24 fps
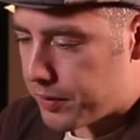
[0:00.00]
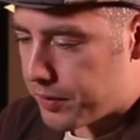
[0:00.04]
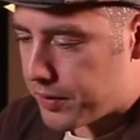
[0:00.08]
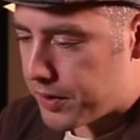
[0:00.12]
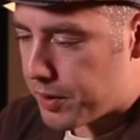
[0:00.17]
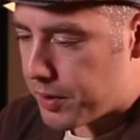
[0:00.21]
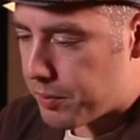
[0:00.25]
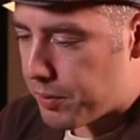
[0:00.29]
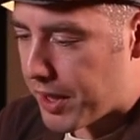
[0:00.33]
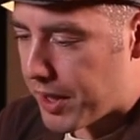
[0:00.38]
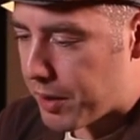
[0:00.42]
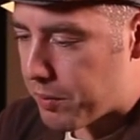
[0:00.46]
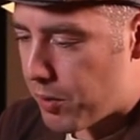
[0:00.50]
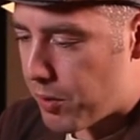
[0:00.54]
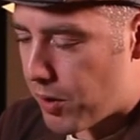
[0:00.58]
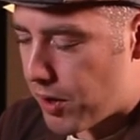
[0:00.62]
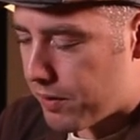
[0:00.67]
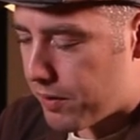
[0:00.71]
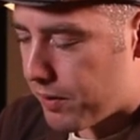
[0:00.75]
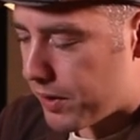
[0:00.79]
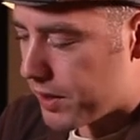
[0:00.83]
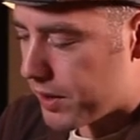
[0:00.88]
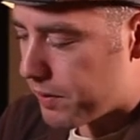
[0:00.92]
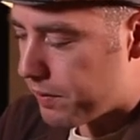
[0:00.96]
to make more
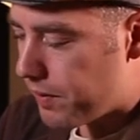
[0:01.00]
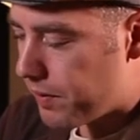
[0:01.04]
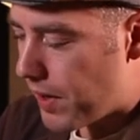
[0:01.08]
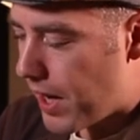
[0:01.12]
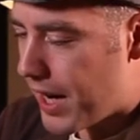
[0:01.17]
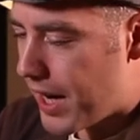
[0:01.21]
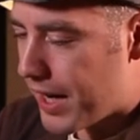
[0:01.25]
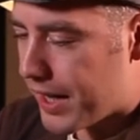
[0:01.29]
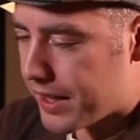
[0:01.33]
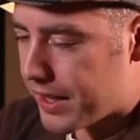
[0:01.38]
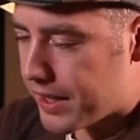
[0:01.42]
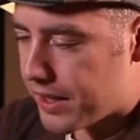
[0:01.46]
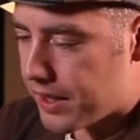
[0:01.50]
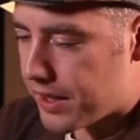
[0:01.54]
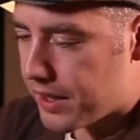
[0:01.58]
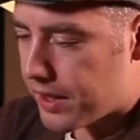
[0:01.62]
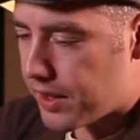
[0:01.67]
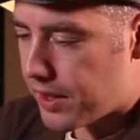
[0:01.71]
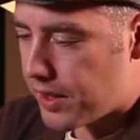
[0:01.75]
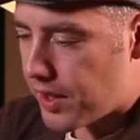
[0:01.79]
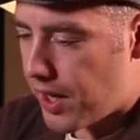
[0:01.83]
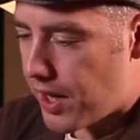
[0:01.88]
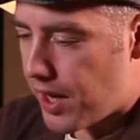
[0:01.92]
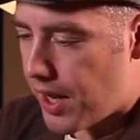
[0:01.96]
of a defined
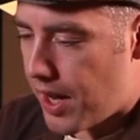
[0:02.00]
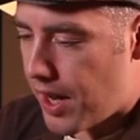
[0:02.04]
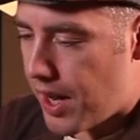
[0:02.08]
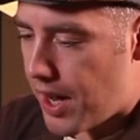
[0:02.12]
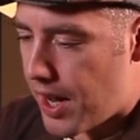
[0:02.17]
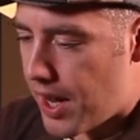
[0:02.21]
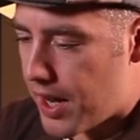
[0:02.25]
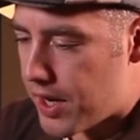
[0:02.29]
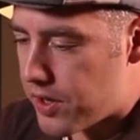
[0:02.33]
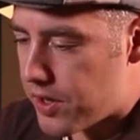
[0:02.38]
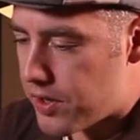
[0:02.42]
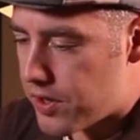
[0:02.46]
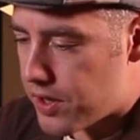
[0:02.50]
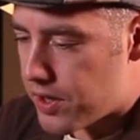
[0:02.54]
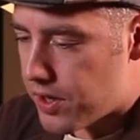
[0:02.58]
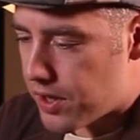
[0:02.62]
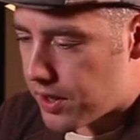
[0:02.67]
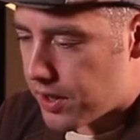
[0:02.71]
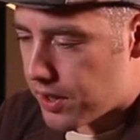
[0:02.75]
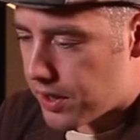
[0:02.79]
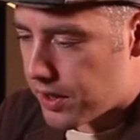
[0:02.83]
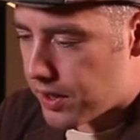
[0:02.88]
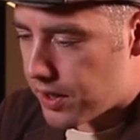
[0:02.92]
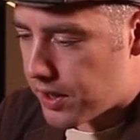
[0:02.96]
edge,
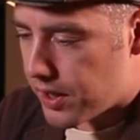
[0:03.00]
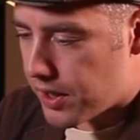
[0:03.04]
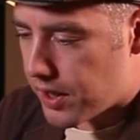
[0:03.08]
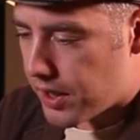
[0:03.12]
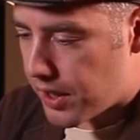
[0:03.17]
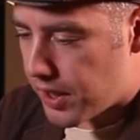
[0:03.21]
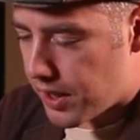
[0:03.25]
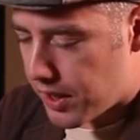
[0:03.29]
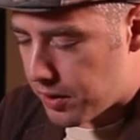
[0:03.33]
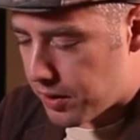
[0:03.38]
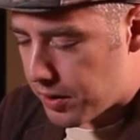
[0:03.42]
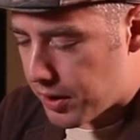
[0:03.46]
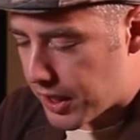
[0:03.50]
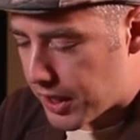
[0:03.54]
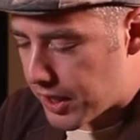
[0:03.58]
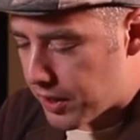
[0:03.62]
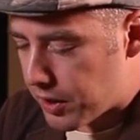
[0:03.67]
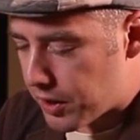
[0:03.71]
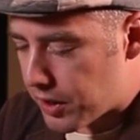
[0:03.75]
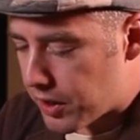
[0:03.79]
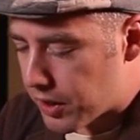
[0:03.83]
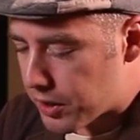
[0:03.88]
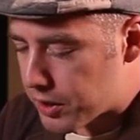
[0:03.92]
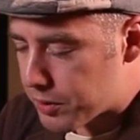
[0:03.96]
and it
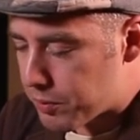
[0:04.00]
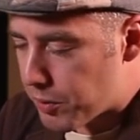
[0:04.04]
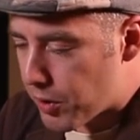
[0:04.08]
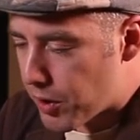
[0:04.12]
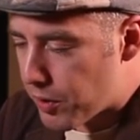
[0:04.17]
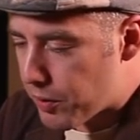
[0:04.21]
looks more